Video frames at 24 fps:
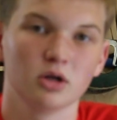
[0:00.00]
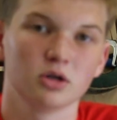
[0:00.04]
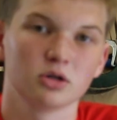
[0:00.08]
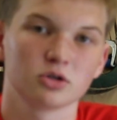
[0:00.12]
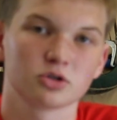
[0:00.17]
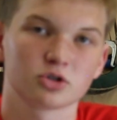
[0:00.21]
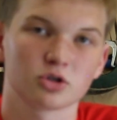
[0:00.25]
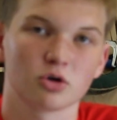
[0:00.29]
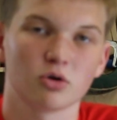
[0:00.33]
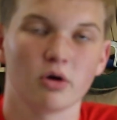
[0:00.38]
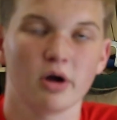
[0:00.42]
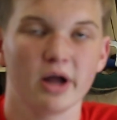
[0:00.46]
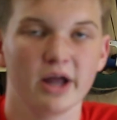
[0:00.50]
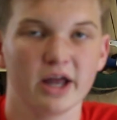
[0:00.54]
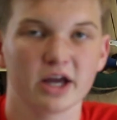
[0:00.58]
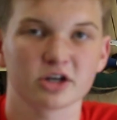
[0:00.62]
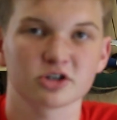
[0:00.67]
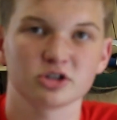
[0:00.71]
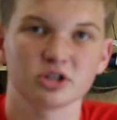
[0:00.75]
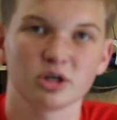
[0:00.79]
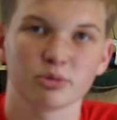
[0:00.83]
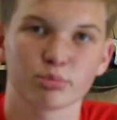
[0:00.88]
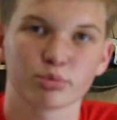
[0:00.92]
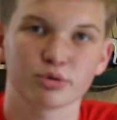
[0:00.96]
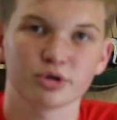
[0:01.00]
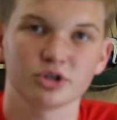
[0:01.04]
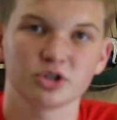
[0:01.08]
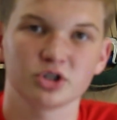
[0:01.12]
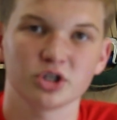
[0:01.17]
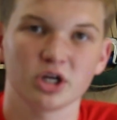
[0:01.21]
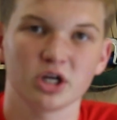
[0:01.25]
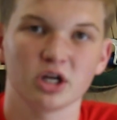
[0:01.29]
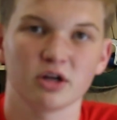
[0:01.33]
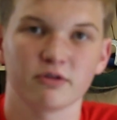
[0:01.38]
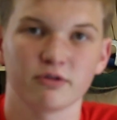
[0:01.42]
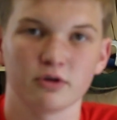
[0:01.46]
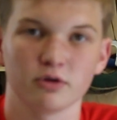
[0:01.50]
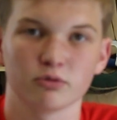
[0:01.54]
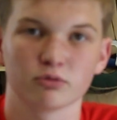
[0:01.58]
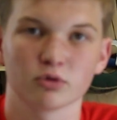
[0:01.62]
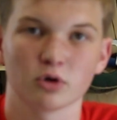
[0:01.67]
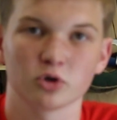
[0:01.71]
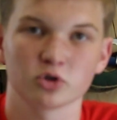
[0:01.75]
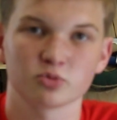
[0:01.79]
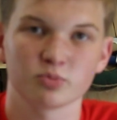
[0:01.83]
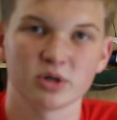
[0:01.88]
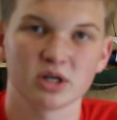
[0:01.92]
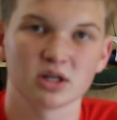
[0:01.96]
So I actually appreciate it if you'd
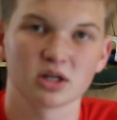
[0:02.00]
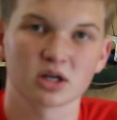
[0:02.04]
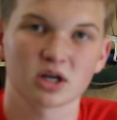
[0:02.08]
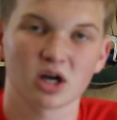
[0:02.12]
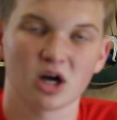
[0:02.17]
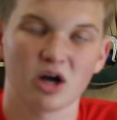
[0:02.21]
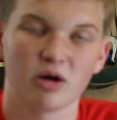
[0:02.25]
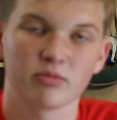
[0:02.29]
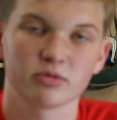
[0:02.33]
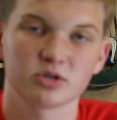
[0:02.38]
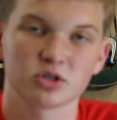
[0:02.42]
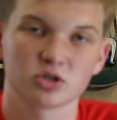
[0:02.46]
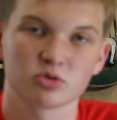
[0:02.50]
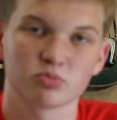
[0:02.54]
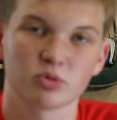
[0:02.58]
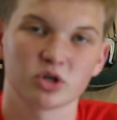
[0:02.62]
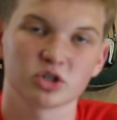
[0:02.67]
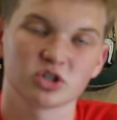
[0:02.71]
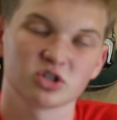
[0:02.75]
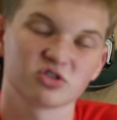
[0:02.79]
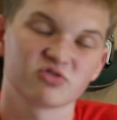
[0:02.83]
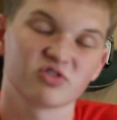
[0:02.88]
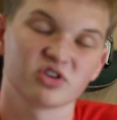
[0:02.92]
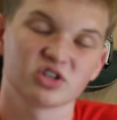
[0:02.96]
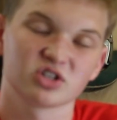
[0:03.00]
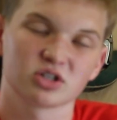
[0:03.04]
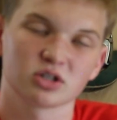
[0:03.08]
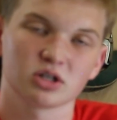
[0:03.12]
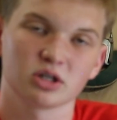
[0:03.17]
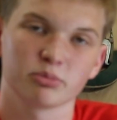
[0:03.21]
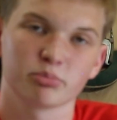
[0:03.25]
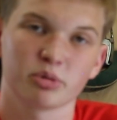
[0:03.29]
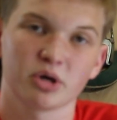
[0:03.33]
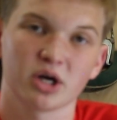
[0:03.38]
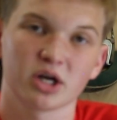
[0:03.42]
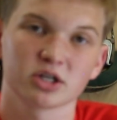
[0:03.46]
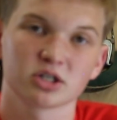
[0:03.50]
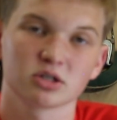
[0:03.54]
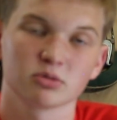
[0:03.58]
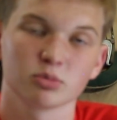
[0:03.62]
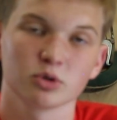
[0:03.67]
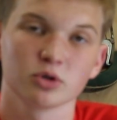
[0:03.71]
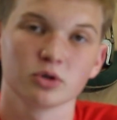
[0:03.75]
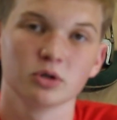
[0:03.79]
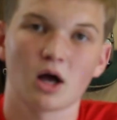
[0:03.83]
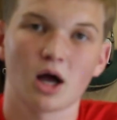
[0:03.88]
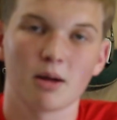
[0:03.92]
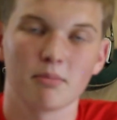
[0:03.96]
roast me in the comments as much as physically
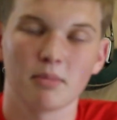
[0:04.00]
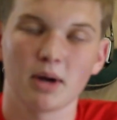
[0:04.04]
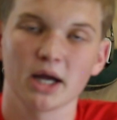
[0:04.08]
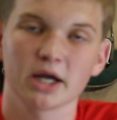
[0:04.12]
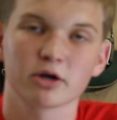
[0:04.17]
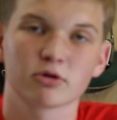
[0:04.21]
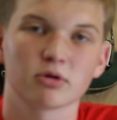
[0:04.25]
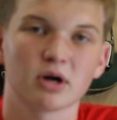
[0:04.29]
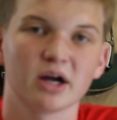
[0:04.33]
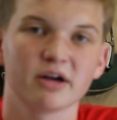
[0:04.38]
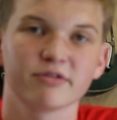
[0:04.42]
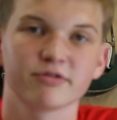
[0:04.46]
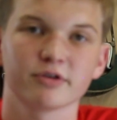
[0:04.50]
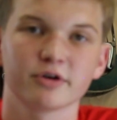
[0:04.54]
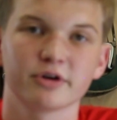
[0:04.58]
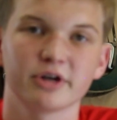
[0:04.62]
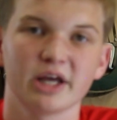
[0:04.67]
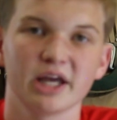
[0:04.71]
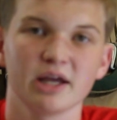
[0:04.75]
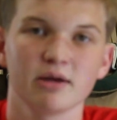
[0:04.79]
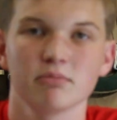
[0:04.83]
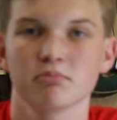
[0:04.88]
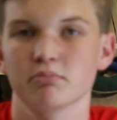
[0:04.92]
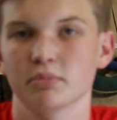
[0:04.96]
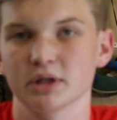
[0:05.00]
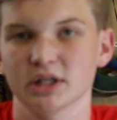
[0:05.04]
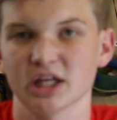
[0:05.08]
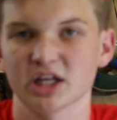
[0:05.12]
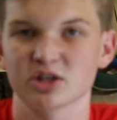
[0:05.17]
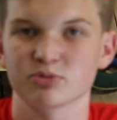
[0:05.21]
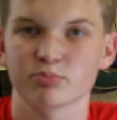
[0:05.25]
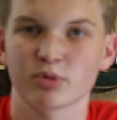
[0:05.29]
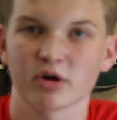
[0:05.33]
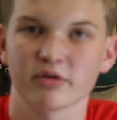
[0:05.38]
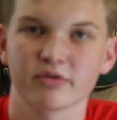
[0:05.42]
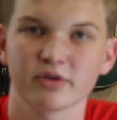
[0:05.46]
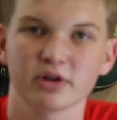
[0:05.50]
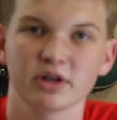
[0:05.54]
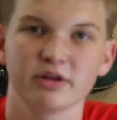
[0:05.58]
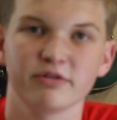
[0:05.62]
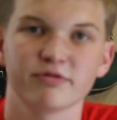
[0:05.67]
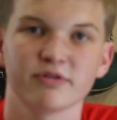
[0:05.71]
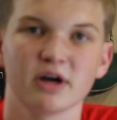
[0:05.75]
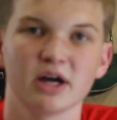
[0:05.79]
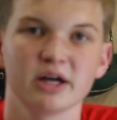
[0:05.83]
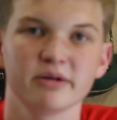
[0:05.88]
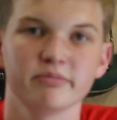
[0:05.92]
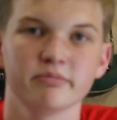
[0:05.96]
possible. I might cry for a day, but that's perfectly
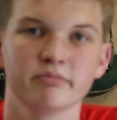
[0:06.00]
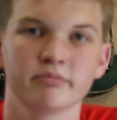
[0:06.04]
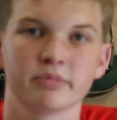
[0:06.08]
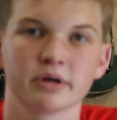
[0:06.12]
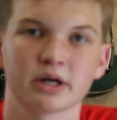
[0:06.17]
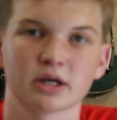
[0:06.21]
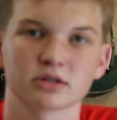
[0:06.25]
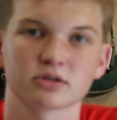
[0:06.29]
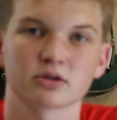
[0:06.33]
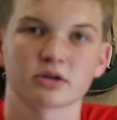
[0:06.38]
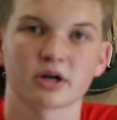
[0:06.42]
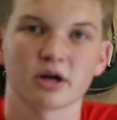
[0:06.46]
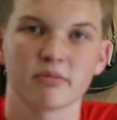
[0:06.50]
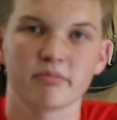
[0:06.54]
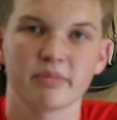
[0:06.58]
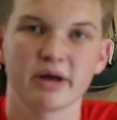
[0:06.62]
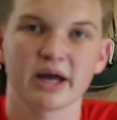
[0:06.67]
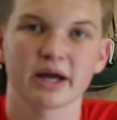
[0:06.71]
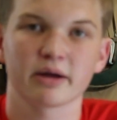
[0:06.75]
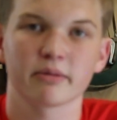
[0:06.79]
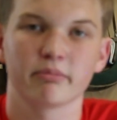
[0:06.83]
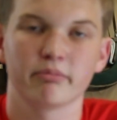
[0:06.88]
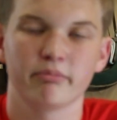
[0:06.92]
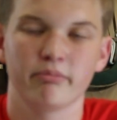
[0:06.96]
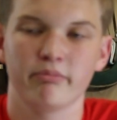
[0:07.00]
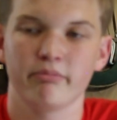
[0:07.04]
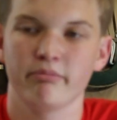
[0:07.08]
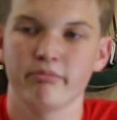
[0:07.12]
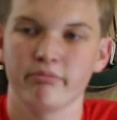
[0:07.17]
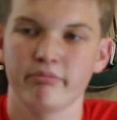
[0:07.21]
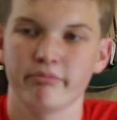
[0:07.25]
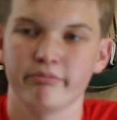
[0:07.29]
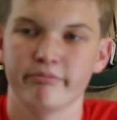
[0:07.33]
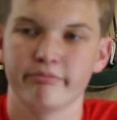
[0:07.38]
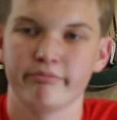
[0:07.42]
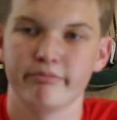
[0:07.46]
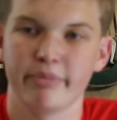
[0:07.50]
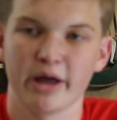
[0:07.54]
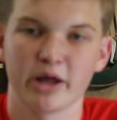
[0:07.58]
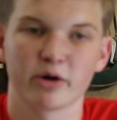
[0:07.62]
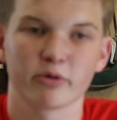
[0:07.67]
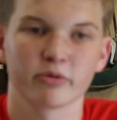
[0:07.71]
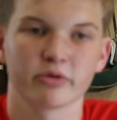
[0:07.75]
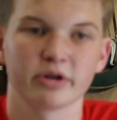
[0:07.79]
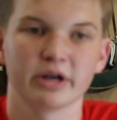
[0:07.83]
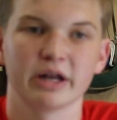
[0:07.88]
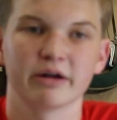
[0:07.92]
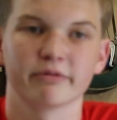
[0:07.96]
fine because I'll come back
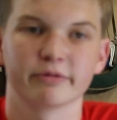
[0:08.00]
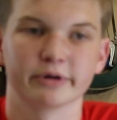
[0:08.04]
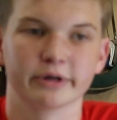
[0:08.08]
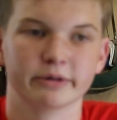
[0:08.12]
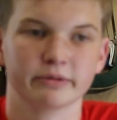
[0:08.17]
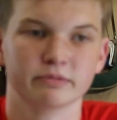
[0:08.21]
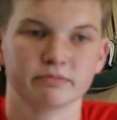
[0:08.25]
better than ever.